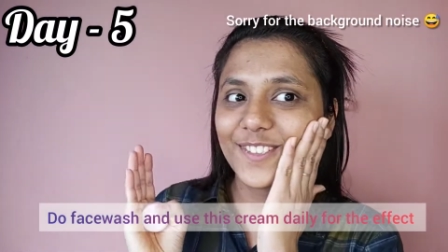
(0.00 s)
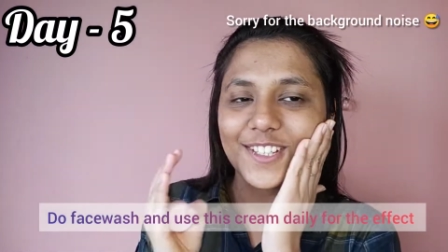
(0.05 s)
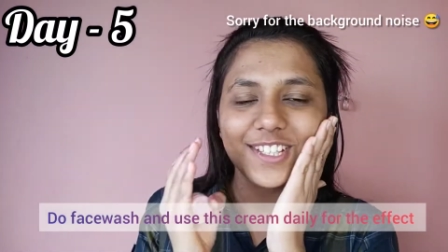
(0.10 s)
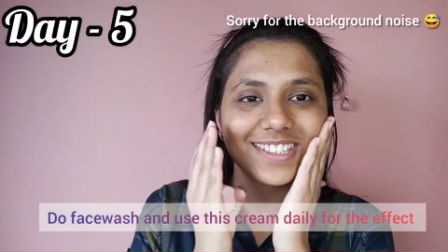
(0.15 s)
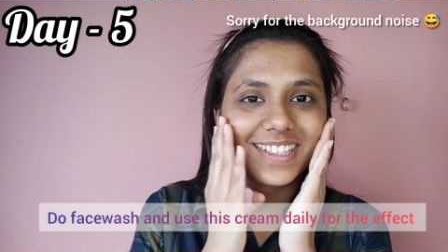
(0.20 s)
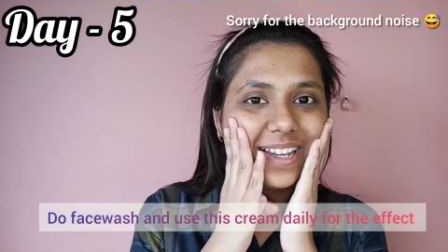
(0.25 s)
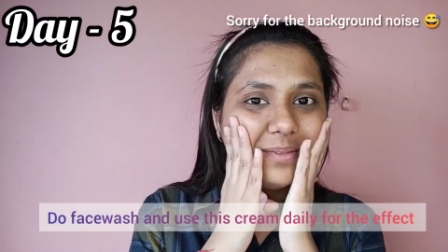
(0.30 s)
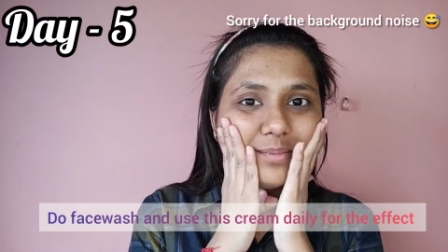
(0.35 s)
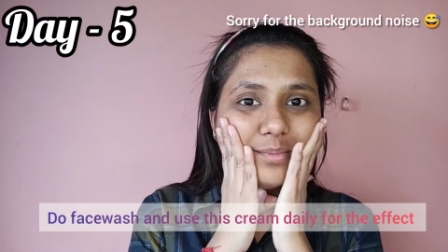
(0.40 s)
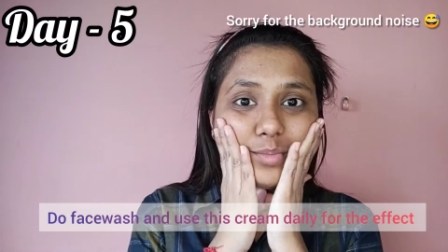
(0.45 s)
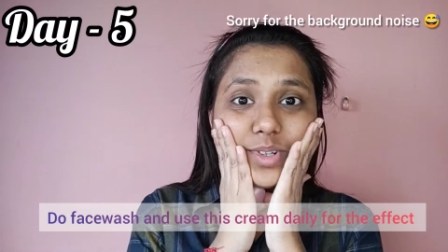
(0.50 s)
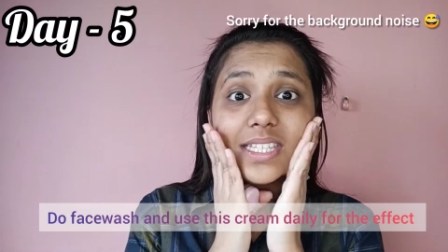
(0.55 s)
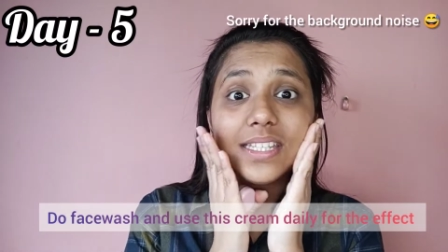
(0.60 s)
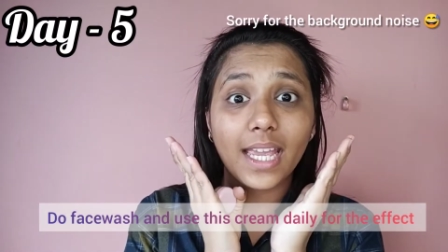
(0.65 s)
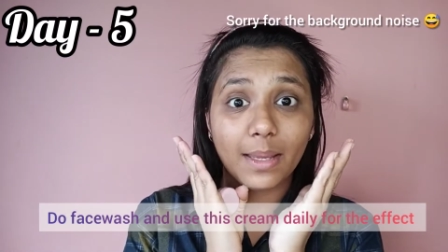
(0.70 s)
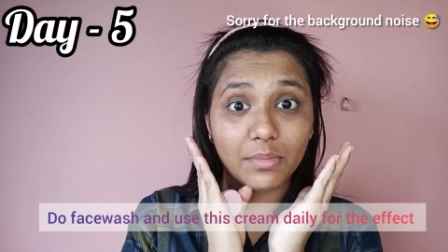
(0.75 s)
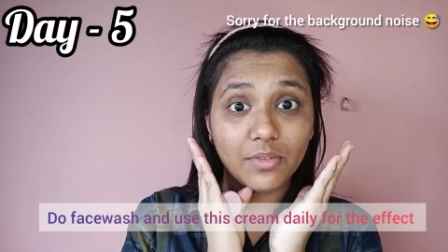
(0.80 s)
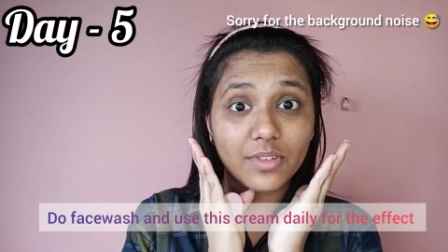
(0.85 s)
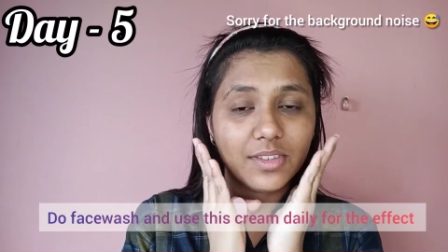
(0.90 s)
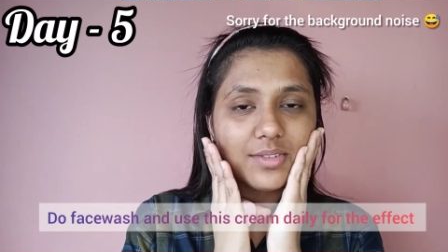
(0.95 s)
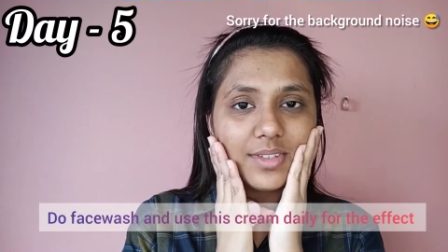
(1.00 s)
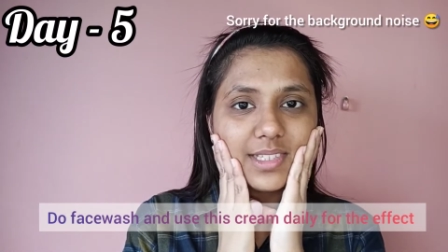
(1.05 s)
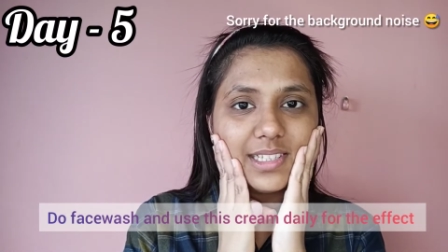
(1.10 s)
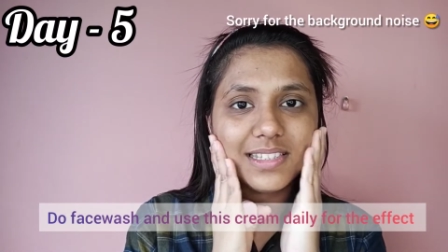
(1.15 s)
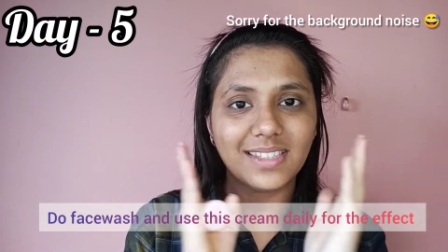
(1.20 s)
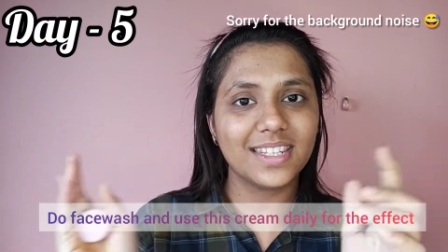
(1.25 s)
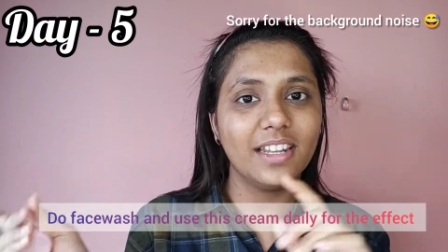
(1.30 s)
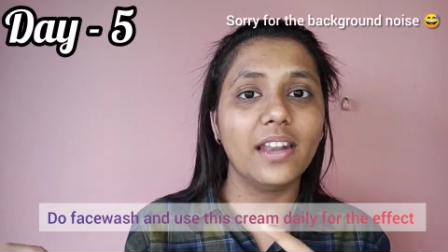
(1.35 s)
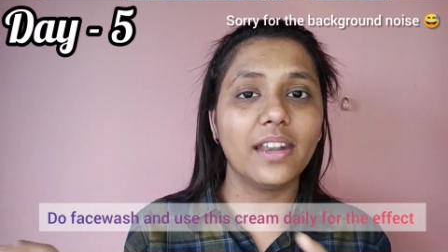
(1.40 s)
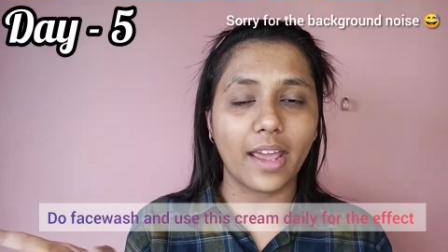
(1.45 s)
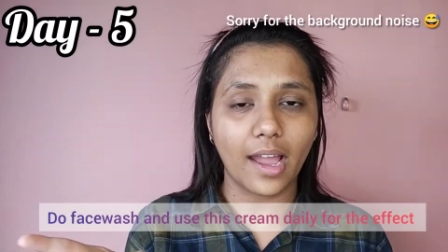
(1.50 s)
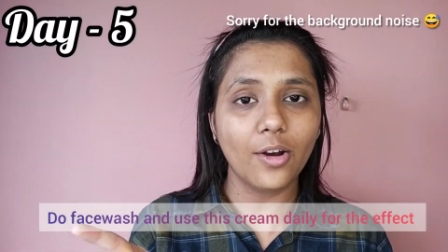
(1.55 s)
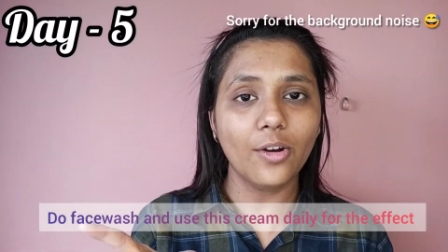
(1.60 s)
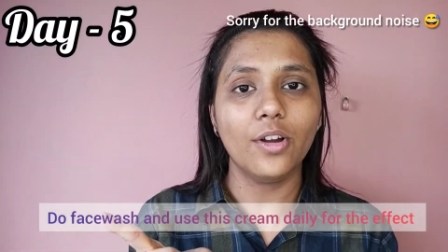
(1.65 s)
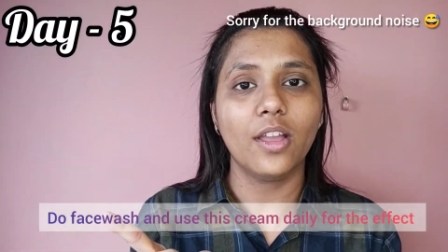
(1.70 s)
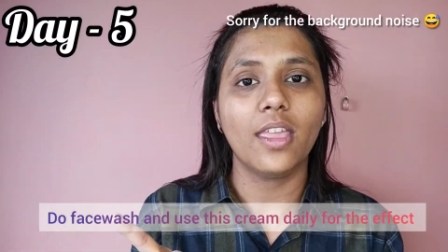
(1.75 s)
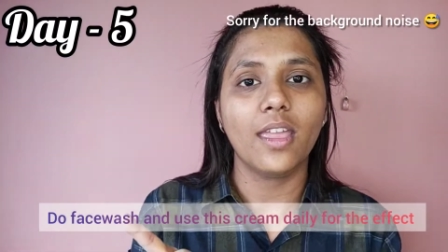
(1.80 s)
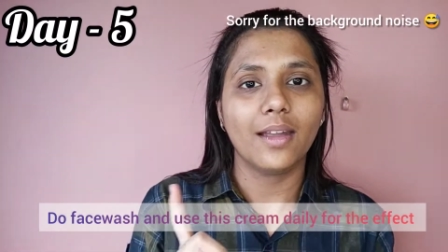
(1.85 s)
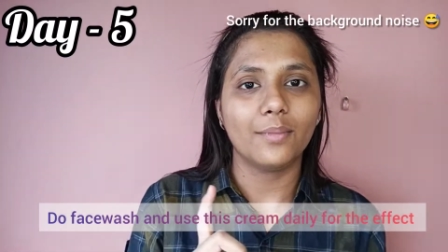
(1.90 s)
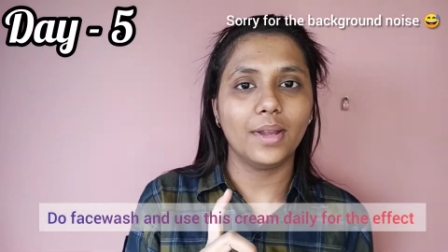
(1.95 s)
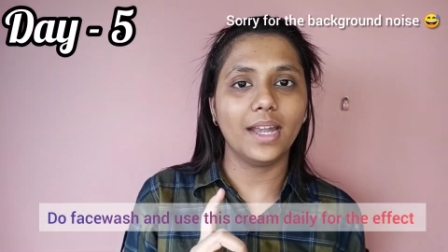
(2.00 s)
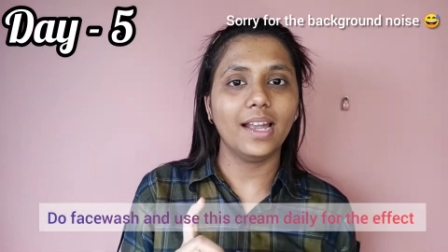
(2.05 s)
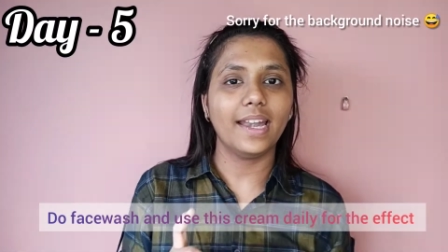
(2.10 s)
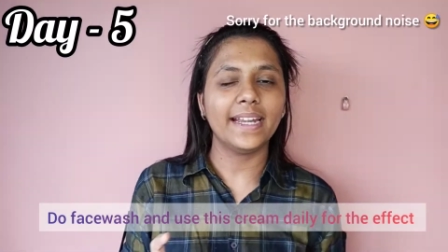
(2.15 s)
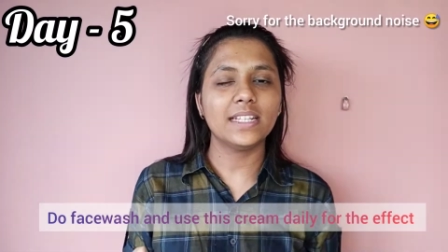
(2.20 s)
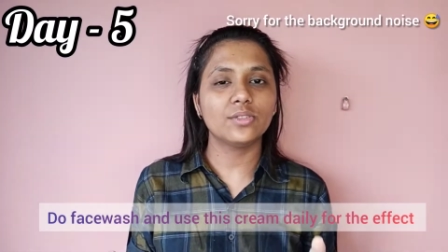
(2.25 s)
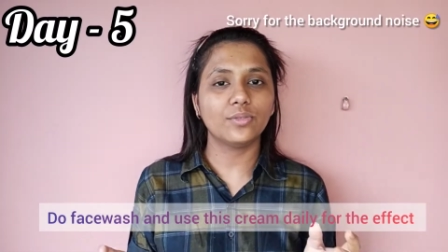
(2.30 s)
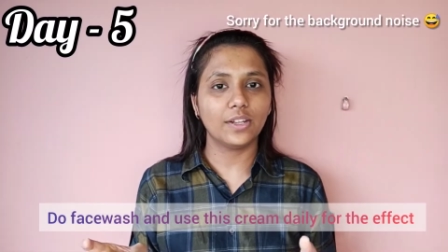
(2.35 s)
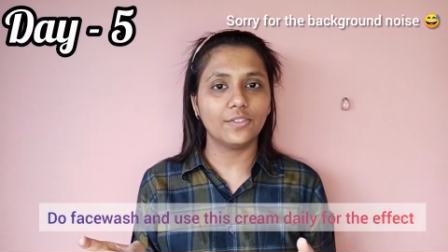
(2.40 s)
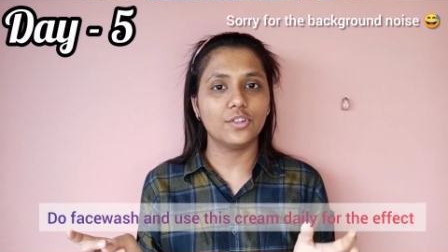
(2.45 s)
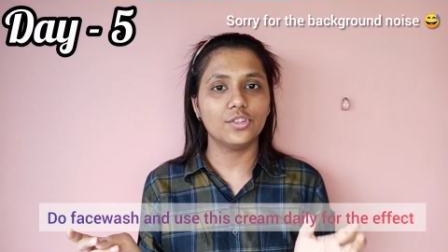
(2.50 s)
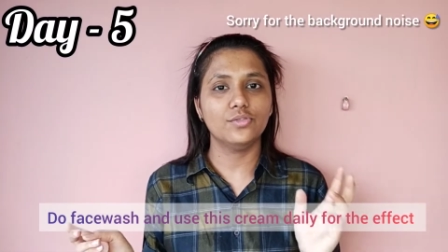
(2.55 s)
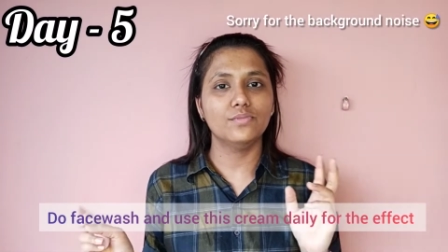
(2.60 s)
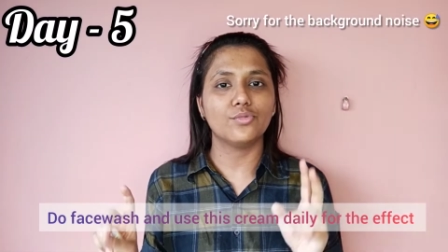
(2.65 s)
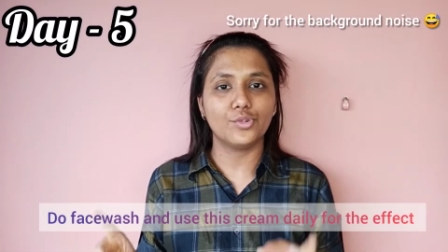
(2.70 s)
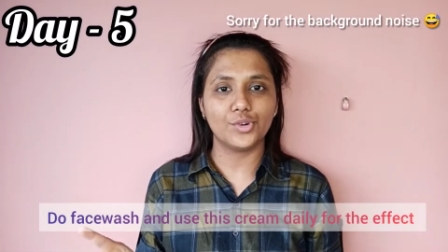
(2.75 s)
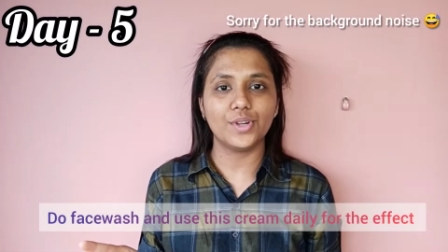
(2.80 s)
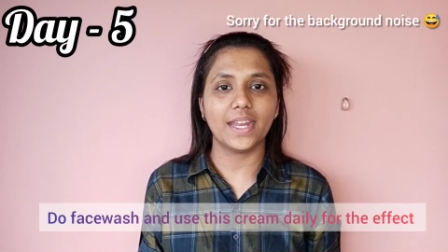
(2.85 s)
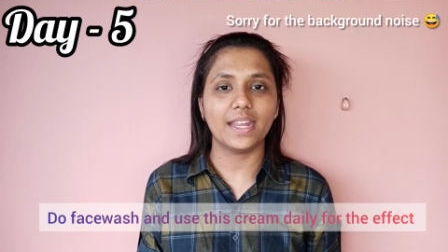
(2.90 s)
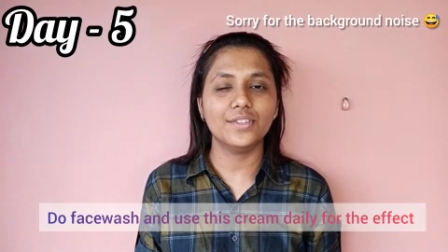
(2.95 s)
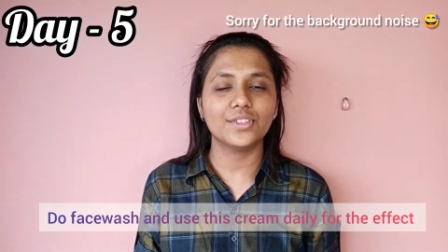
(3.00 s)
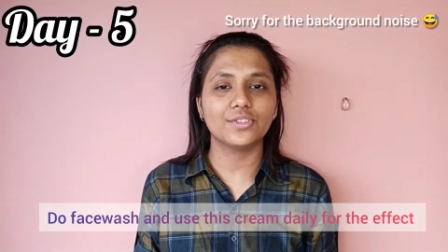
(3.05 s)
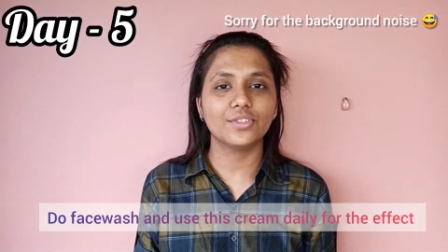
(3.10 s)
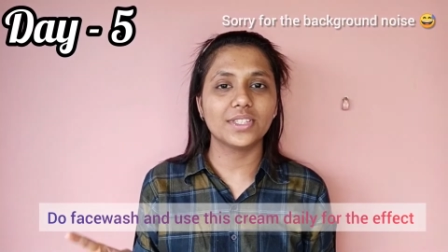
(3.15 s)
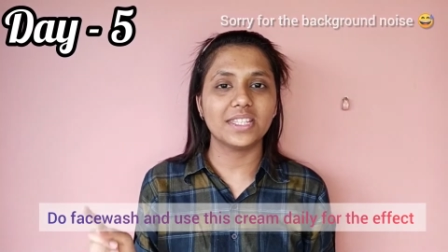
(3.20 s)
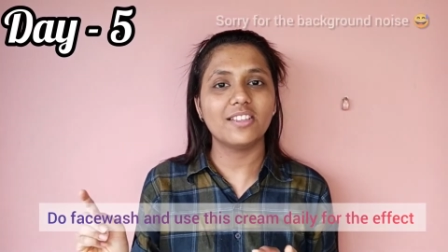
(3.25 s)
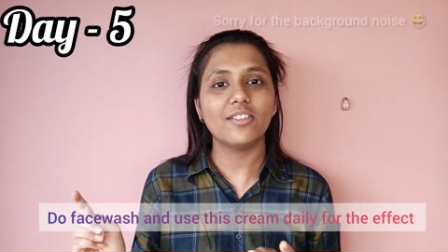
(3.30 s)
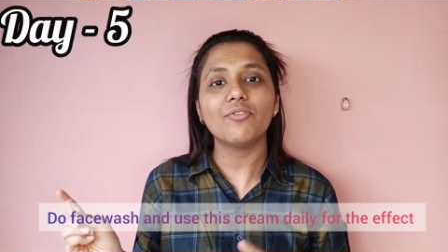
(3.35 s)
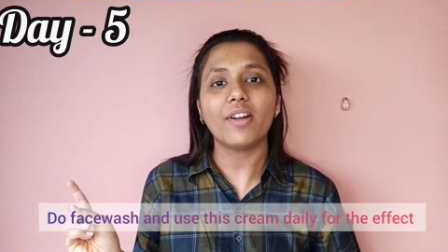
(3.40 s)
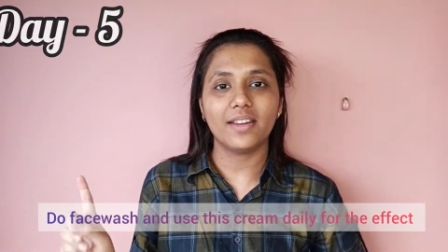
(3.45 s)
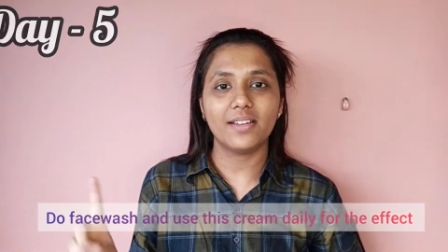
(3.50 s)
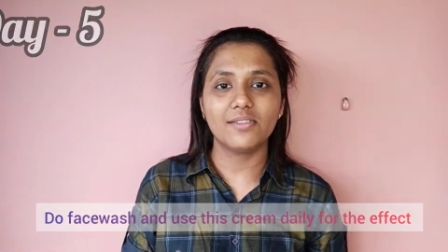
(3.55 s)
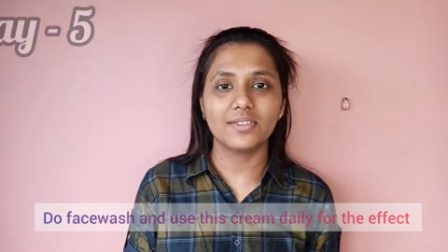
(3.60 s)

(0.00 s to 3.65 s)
So I'm pretty happy with the result till now, but let's wait for 2 more days to see the final